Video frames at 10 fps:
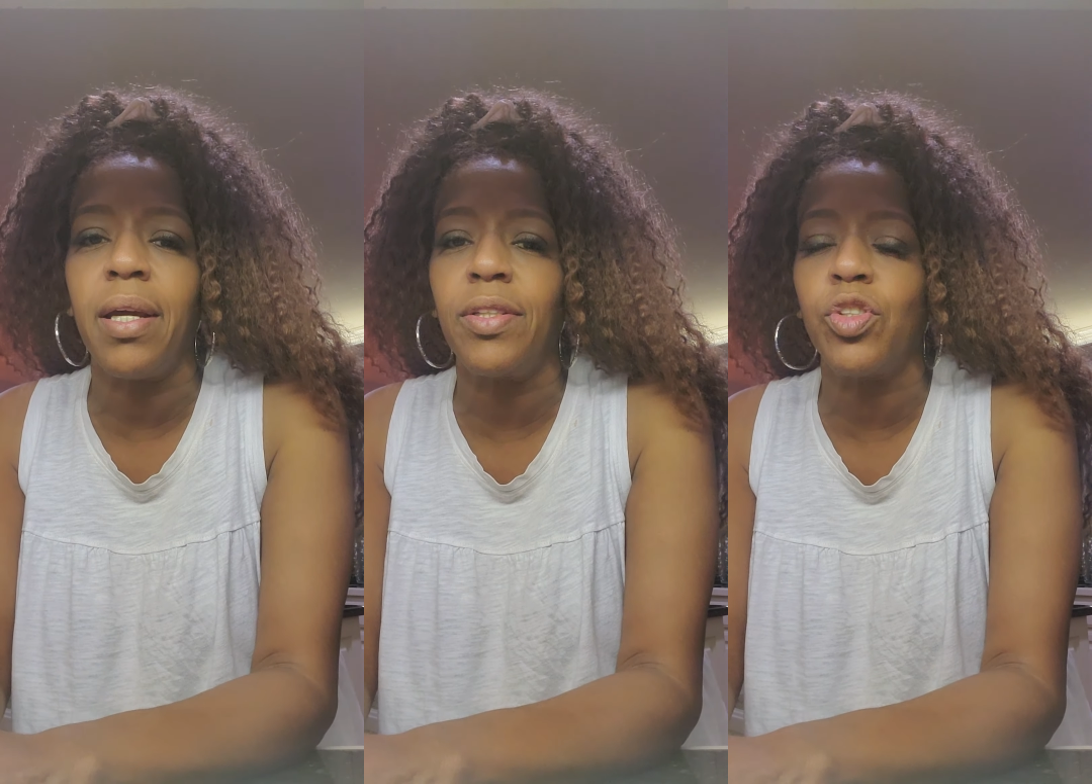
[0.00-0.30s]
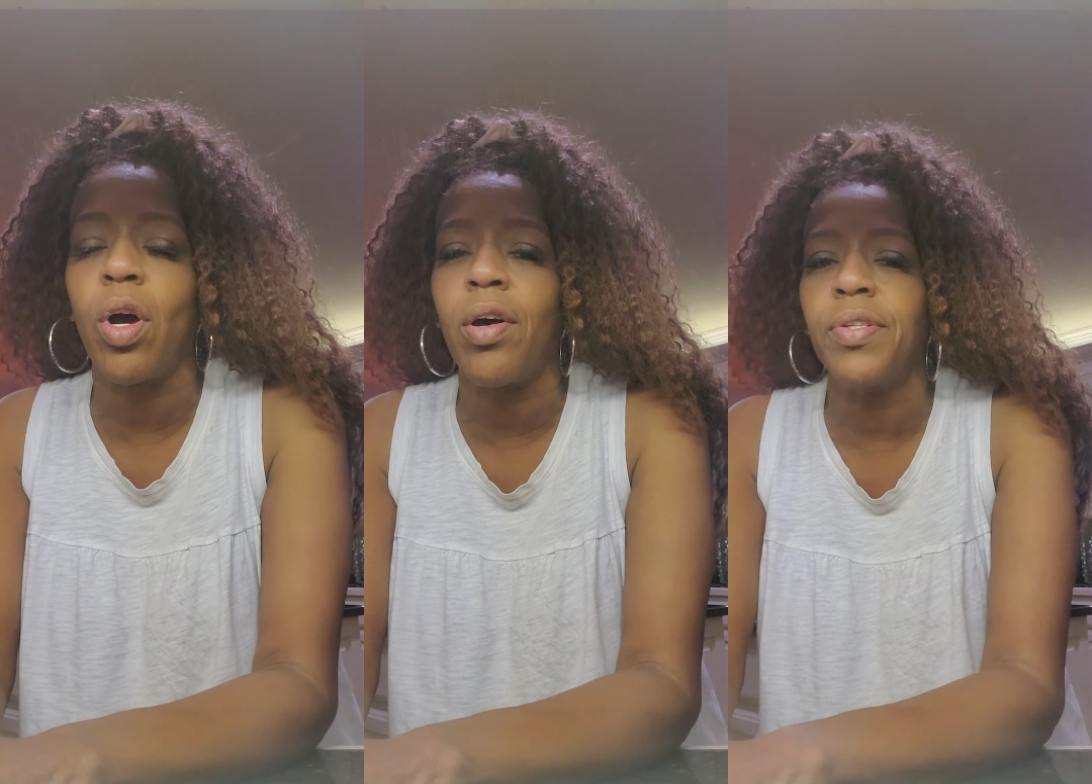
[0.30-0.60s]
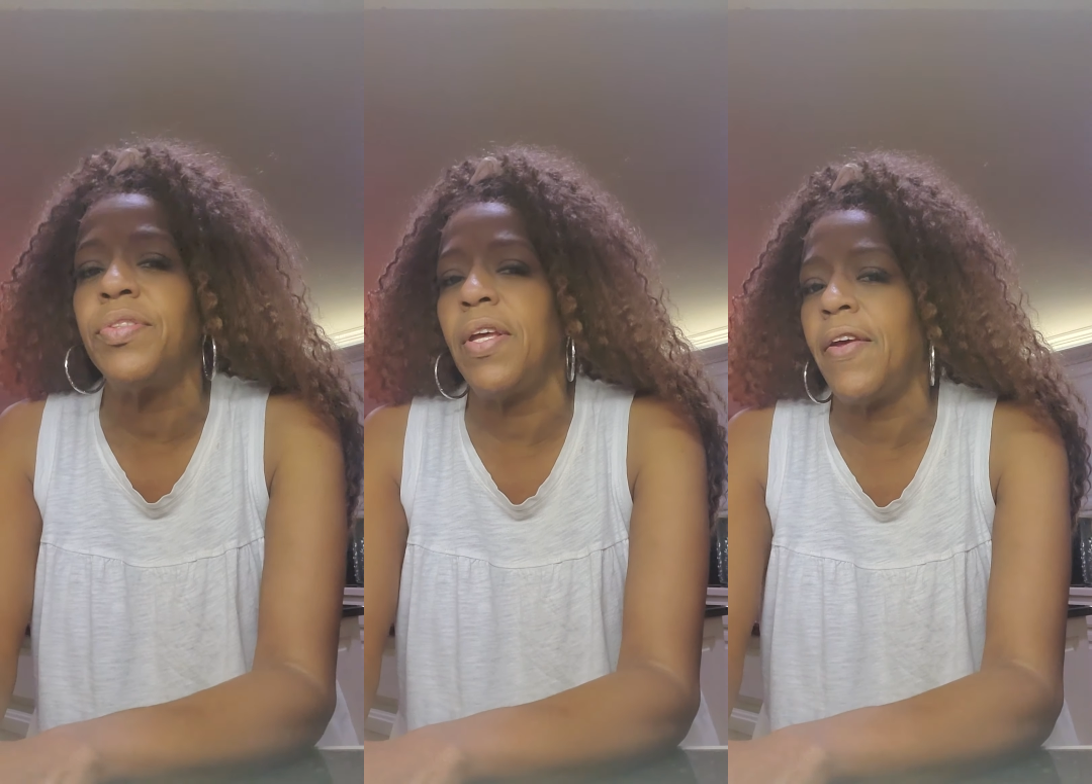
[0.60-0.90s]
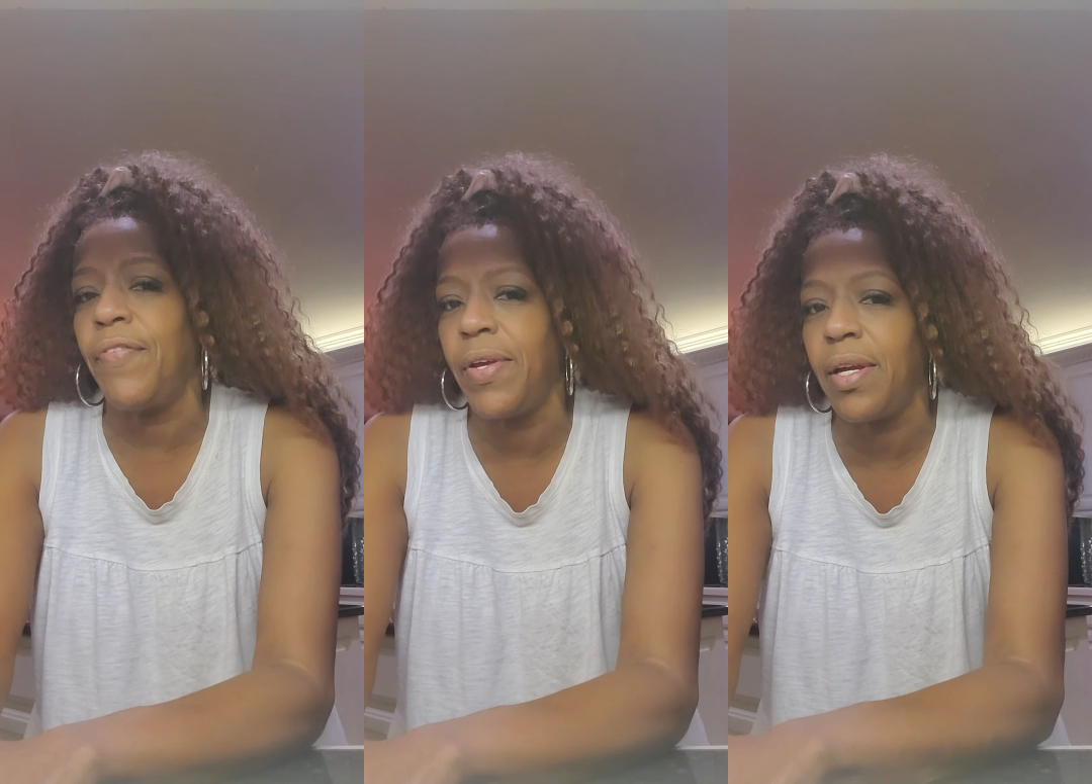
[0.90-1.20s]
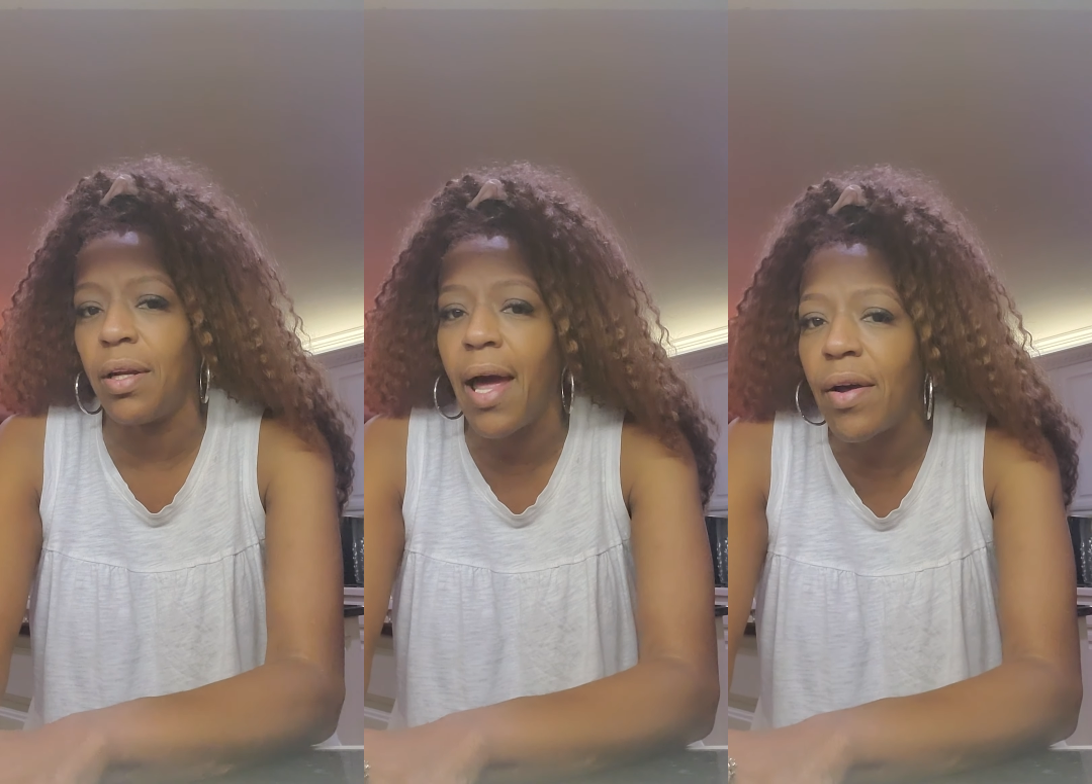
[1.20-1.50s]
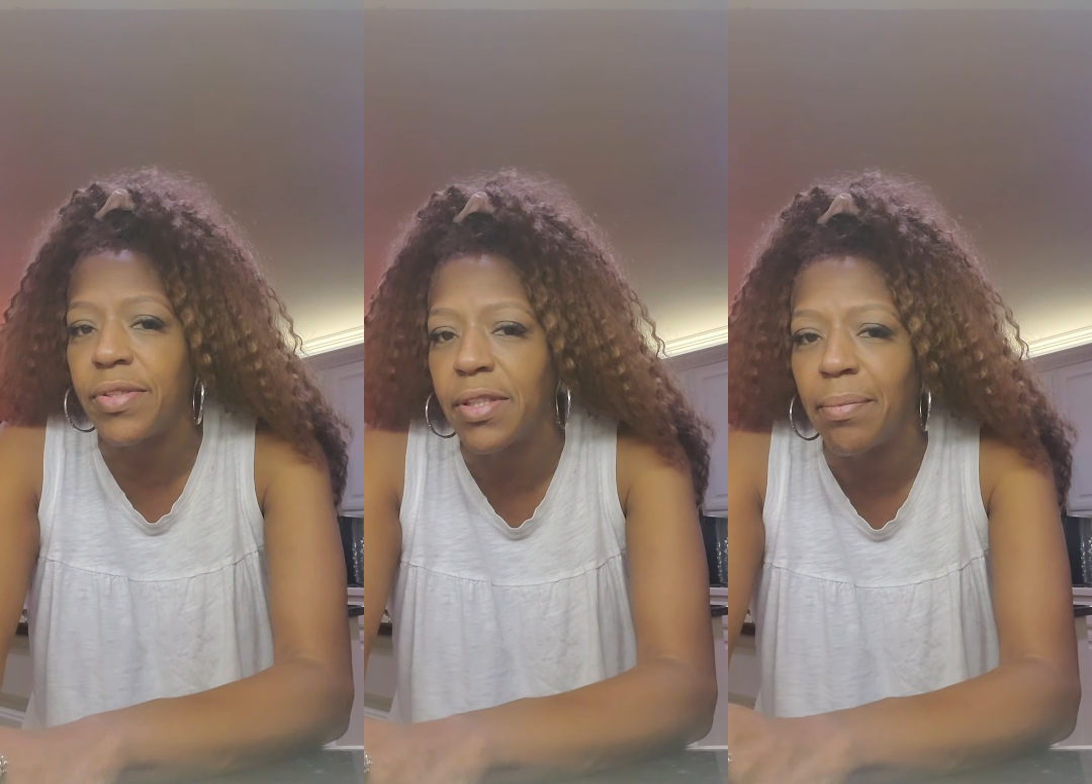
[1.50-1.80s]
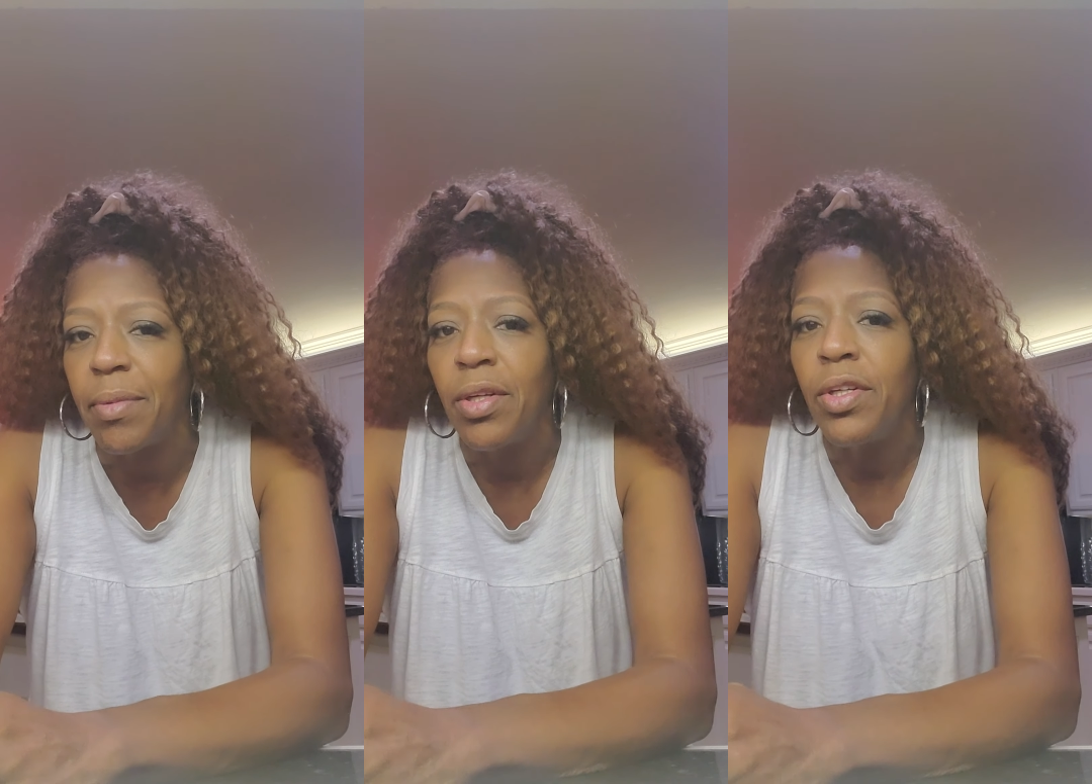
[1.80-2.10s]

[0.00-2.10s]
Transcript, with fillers: and Charles if he allows them